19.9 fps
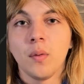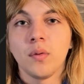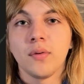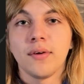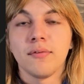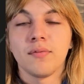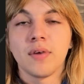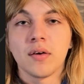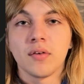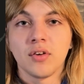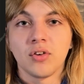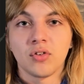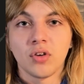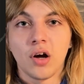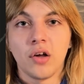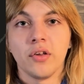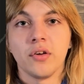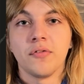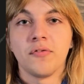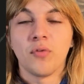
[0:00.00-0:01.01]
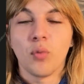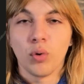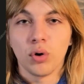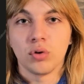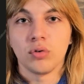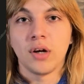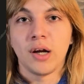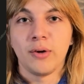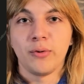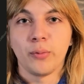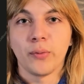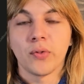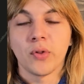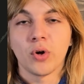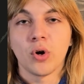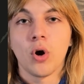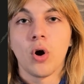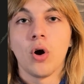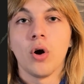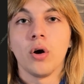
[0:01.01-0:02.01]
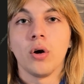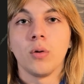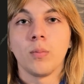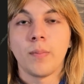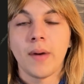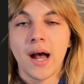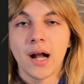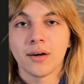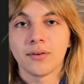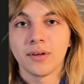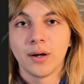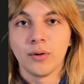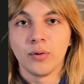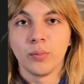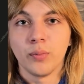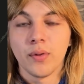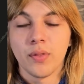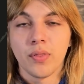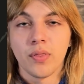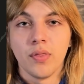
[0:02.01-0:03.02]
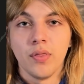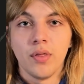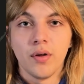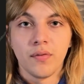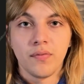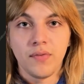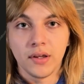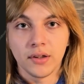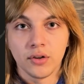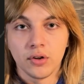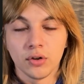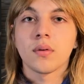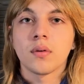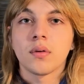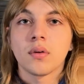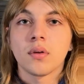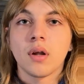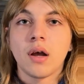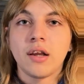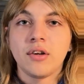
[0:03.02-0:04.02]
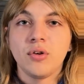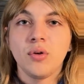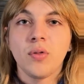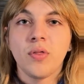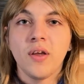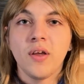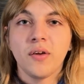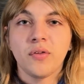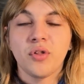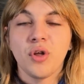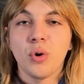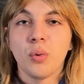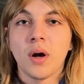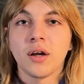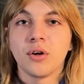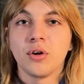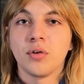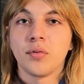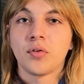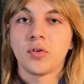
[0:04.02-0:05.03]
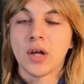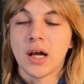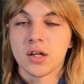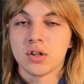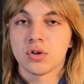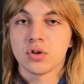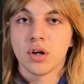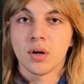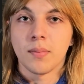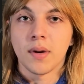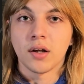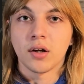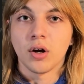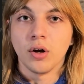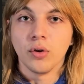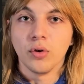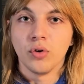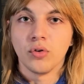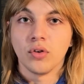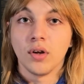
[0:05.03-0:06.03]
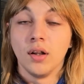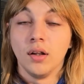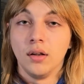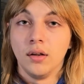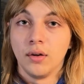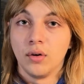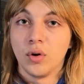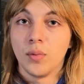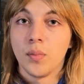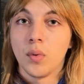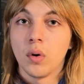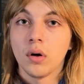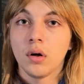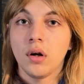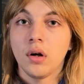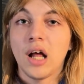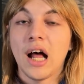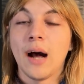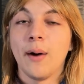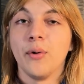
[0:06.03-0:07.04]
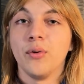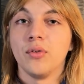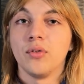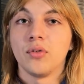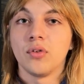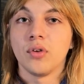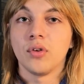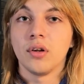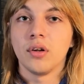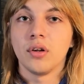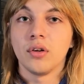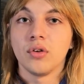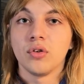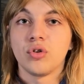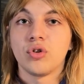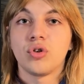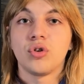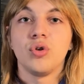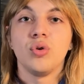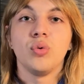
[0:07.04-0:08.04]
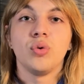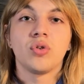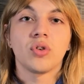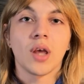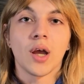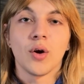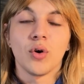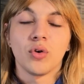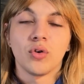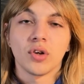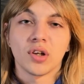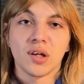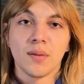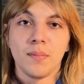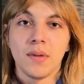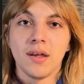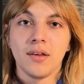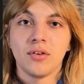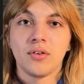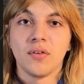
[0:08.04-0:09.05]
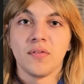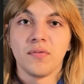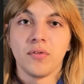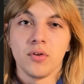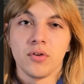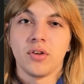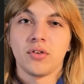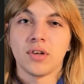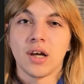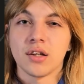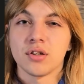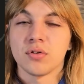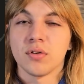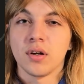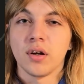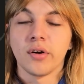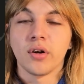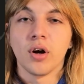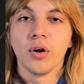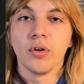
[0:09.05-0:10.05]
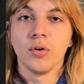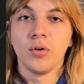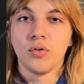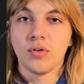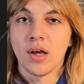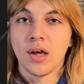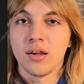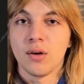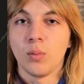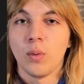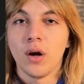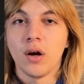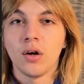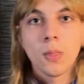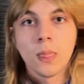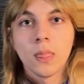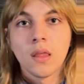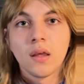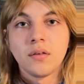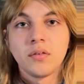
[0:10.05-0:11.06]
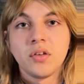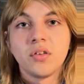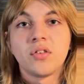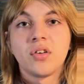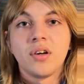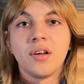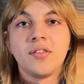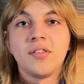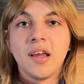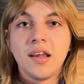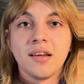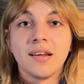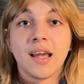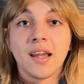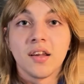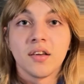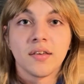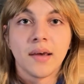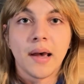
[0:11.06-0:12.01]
Very solid foreground with the car, background with the figure. I do think, though, I could have saturated my colors a little more. I was too scared to commit to fully saturated colors anywhere, since it is a nighttime